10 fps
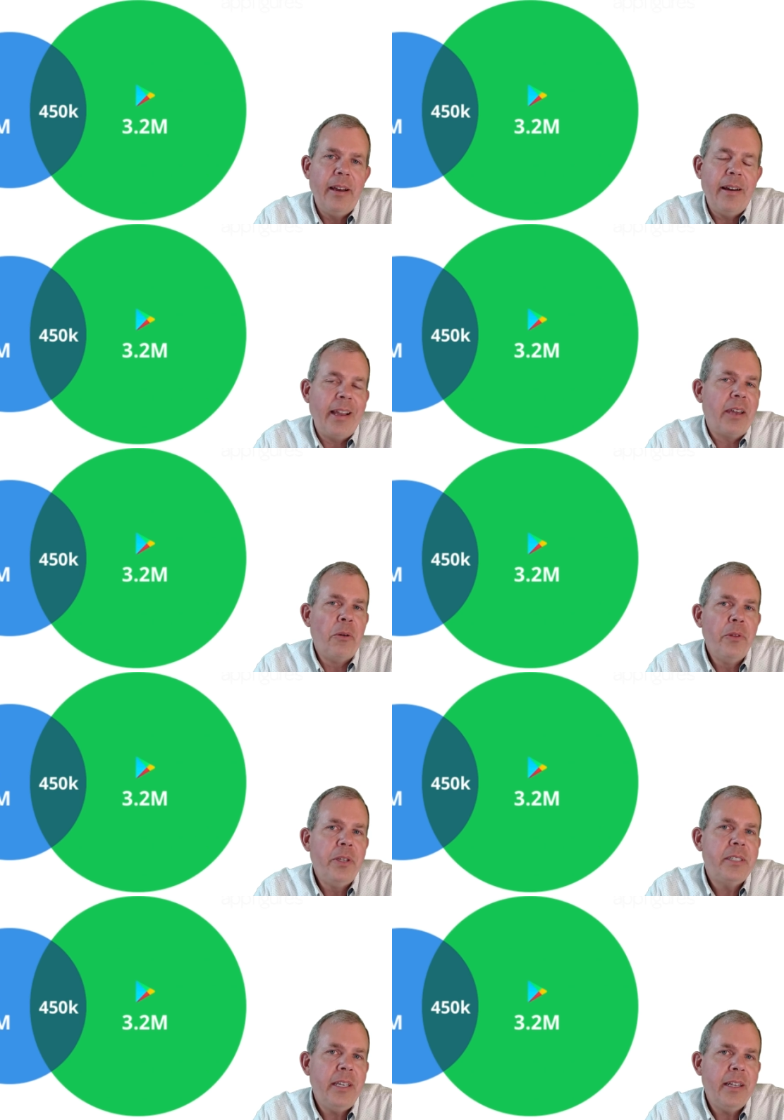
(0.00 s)
I can only
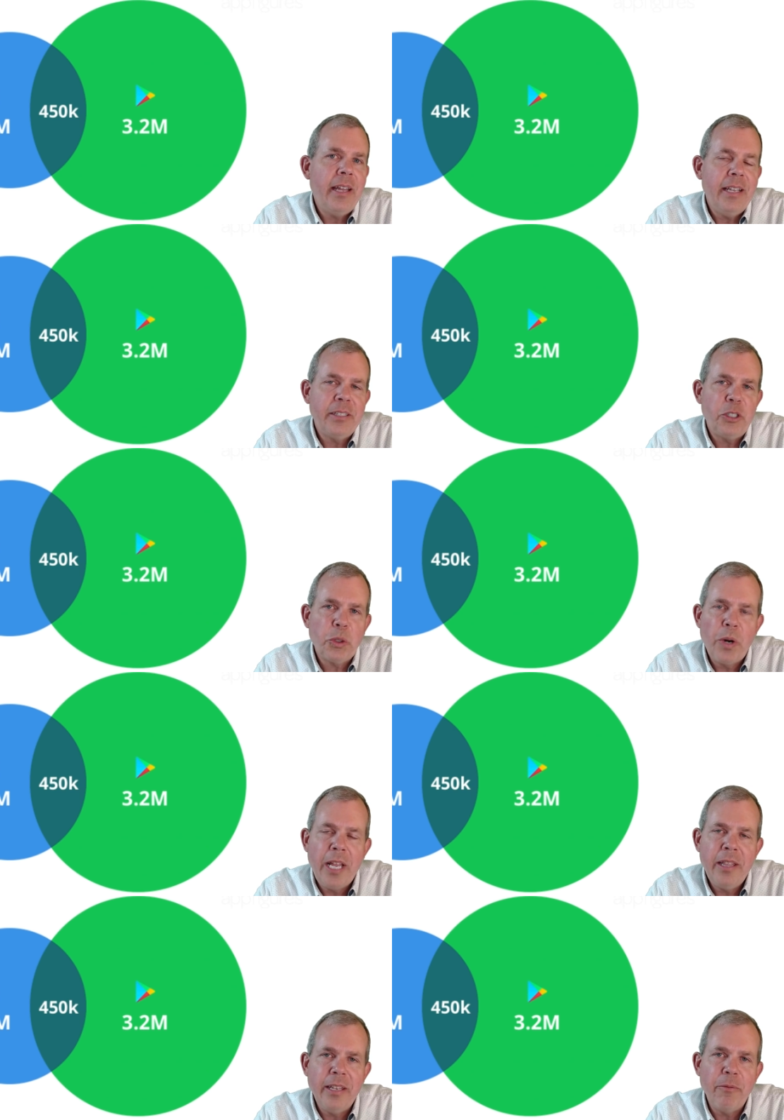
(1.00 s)
see it as a
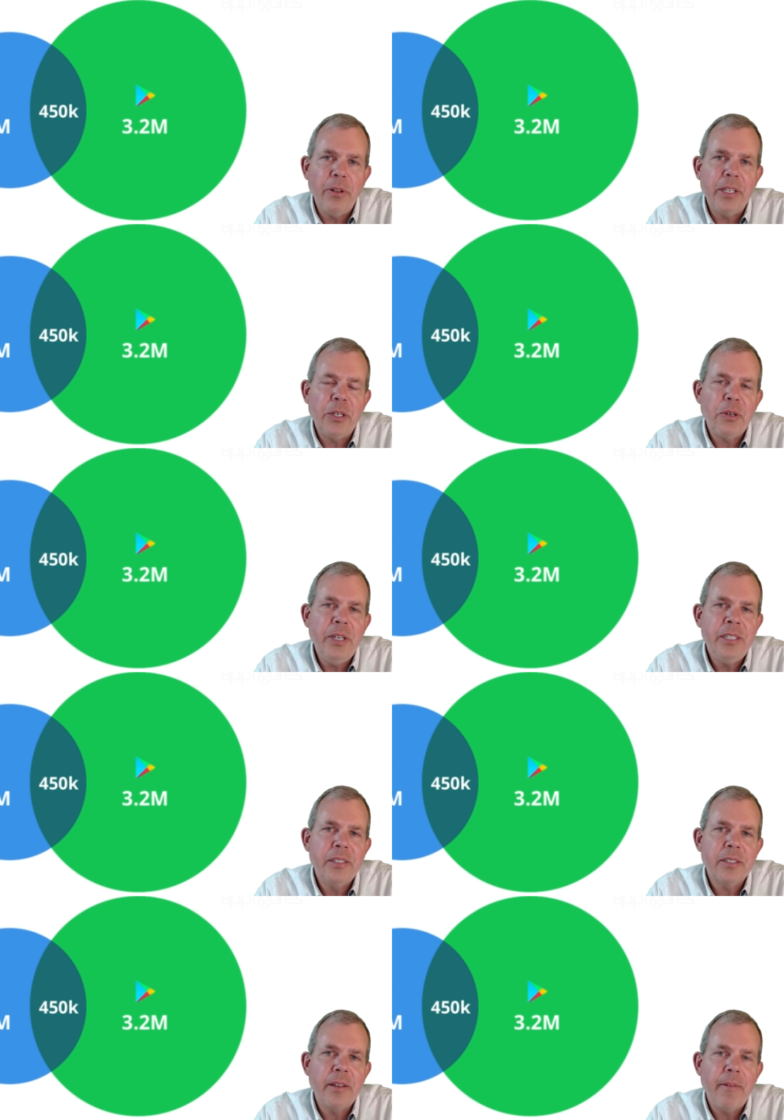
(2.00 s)
trend that will
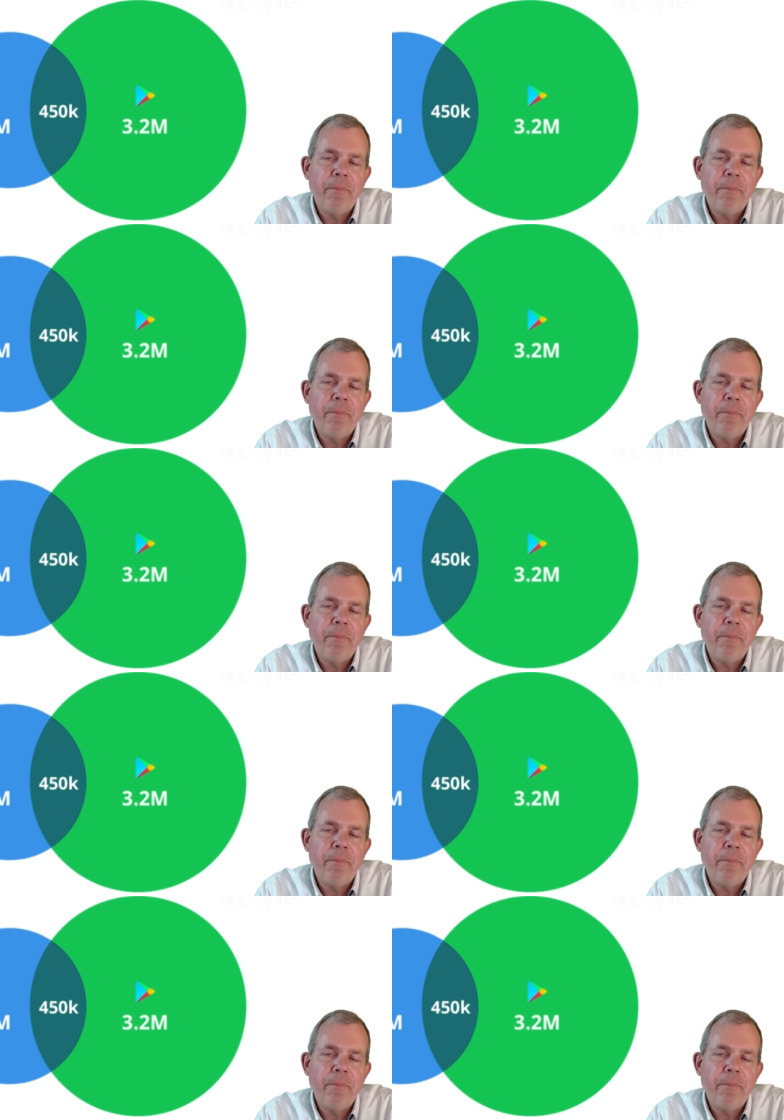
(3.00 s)
increase.